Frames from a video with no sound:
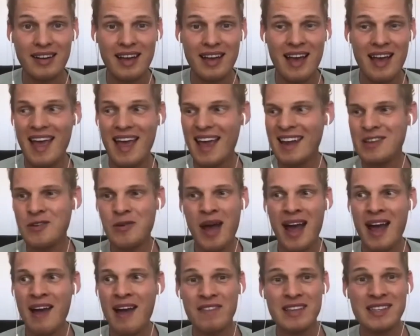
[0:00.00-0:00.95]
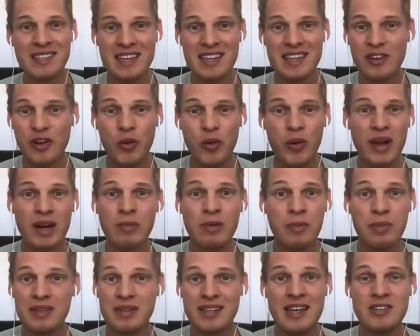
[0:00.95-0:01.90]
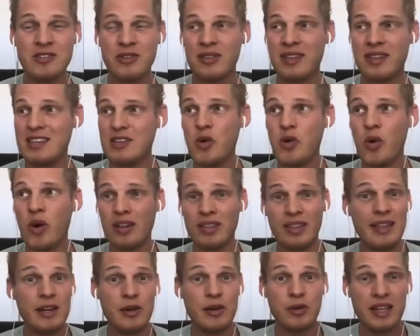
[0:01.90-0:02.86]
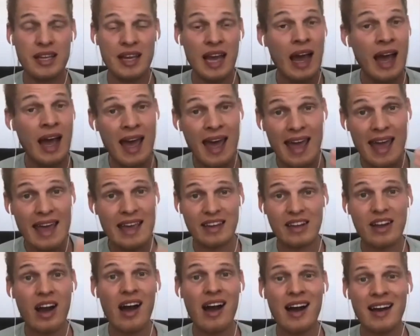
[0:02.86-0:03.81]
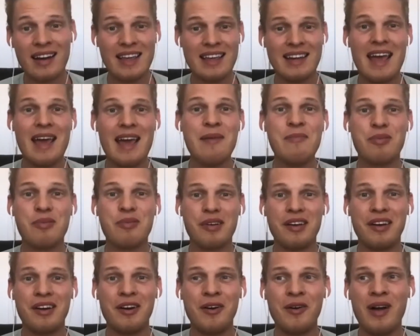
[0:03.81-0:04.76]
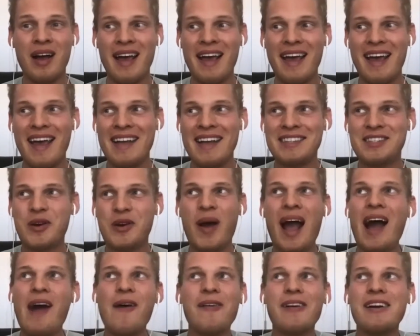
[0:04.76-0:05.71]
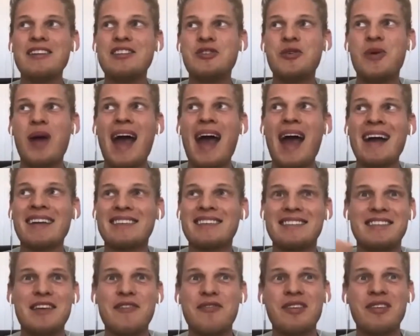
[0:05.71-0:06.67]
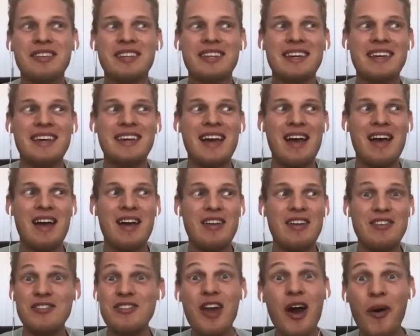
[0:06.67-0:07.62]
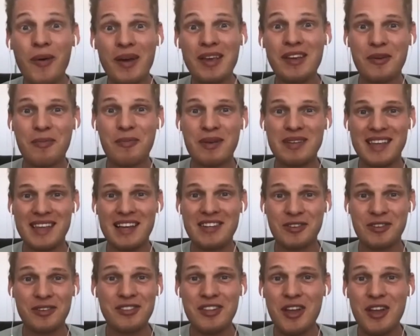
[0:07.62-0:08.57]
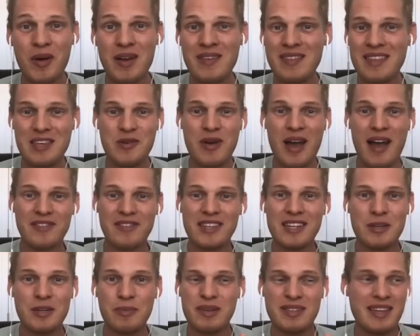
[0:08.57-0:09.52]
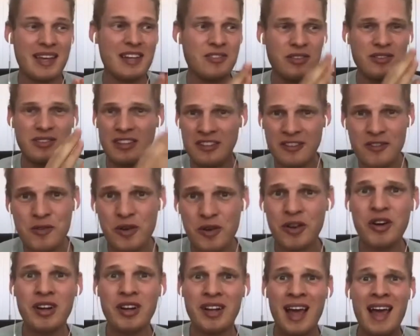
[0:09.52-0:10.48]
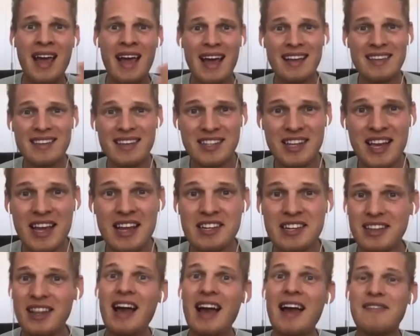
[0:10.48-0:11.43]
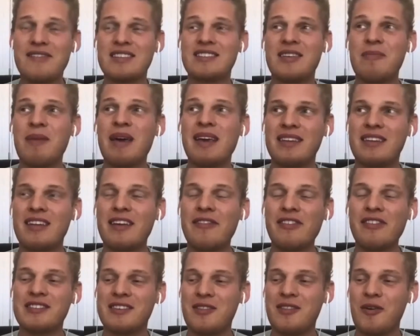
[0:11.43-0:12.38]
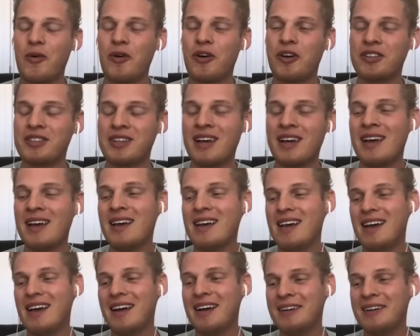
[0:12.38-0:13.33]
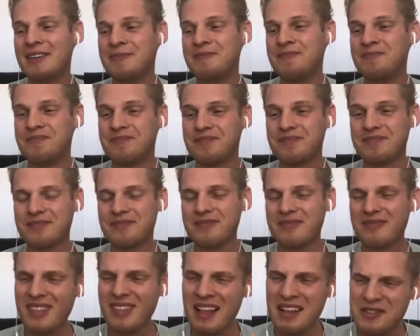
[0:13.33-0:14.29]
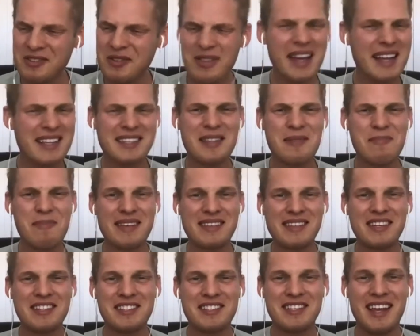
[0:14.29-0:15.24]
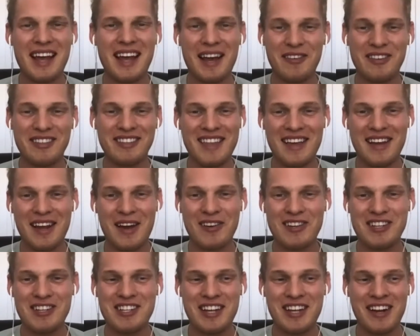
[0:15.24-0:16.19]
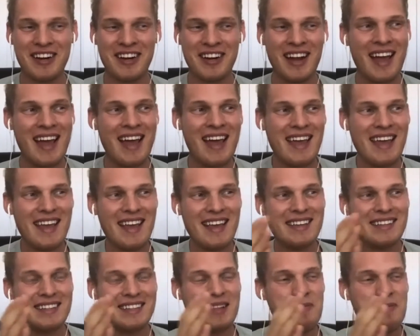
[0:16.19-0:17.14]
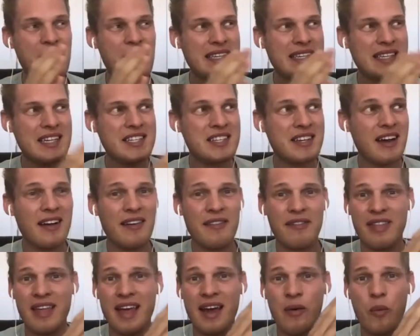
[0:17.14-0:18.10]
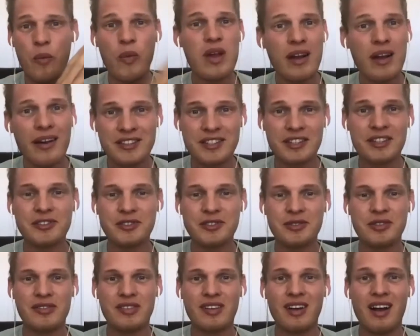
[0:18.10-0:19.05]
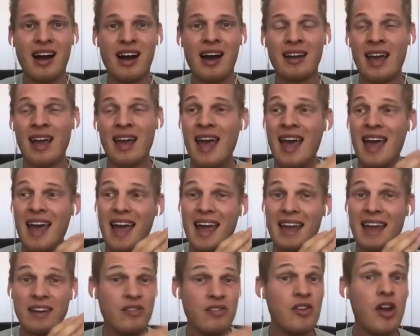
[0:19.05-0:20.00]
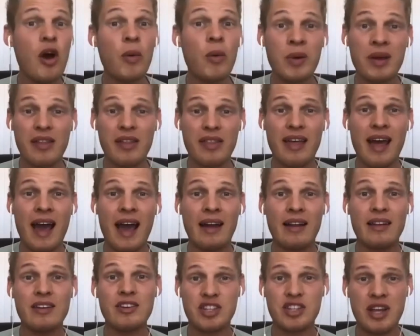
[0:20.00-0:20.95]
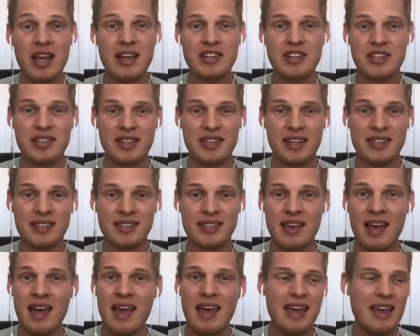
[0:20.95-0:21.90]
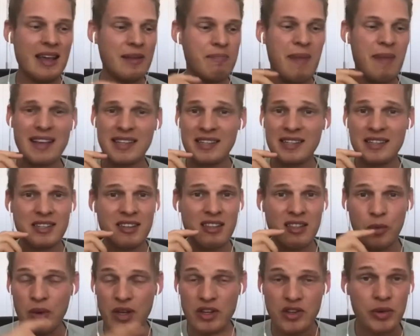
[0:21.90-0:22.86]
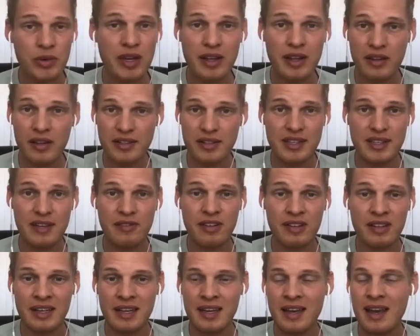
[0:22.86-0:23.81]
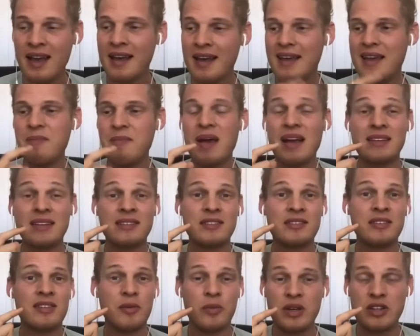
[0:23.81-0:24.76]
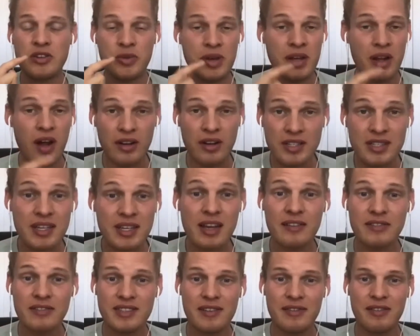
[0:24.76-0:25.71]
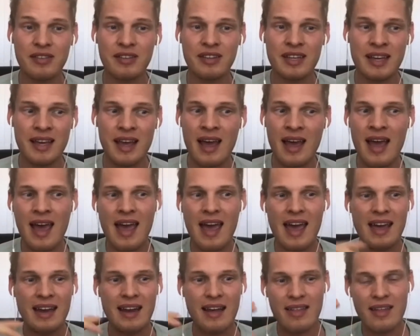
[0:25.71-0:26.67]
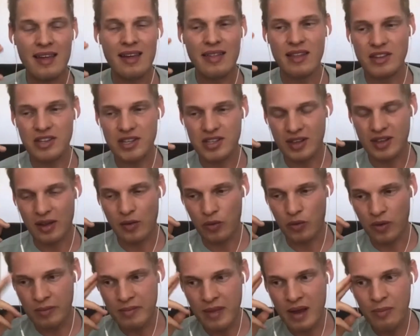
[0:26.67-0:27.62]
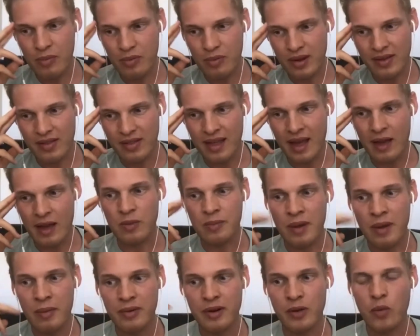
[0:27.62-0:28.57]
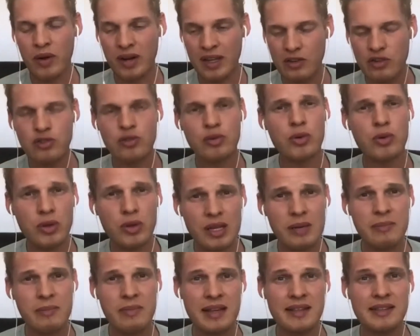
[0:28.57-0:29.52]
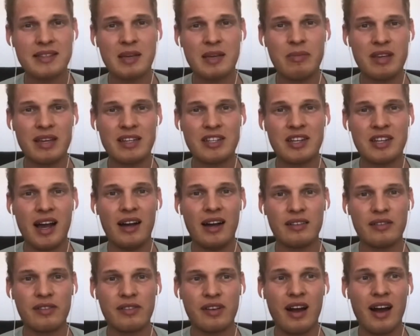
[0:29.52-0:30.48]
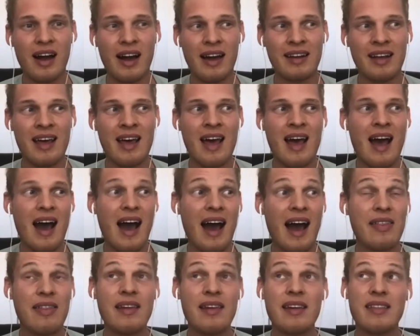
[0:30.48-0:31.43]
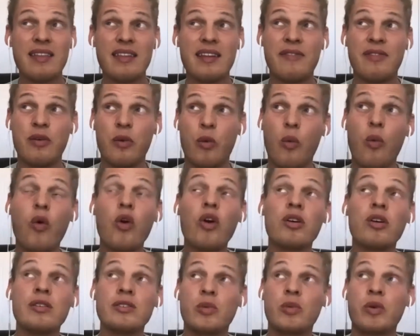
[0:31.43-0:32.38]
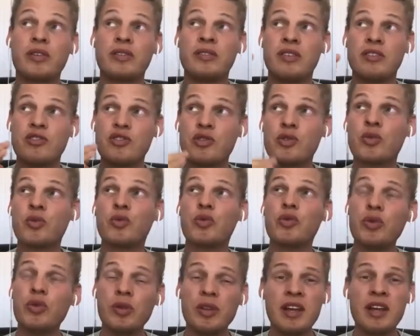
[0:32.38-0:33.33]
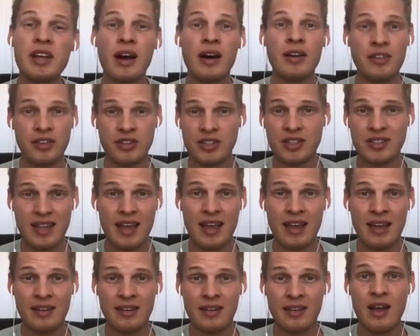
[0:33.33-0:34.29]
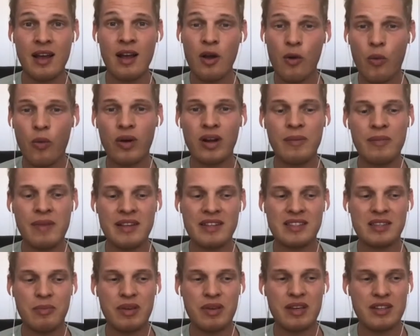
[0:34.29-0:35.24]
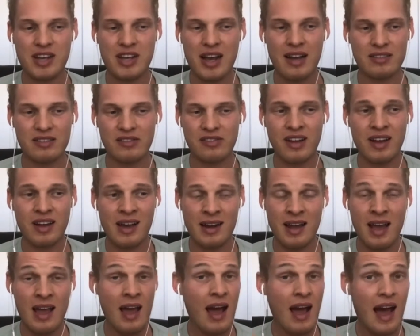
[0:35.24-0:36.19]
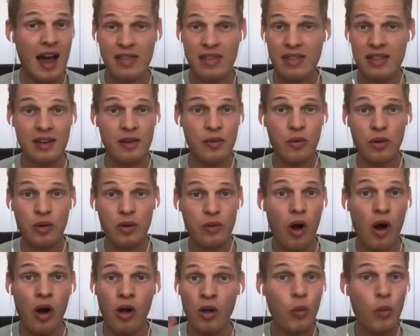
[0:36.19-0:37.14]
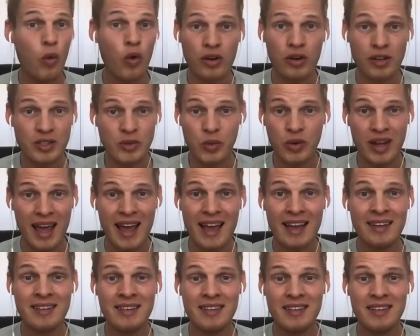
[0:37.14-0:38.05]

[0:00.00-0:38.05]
And you have this incredible potential that you are literally a God in embryo. And so how could you act differently knowing your potential, knowing that you have such a potential to do good and to change lives and to make a difference in the world? So that's the message that I would share, is the message of that we are children of God, and knowing that changes us. It makes it so that we treat others differently. It makes it so that we treat ourselves differently. And I think that just like remembering what it truly means to be a child of God, I think that if the world were to truly understand what it means to be a child of God, I think all wars would end.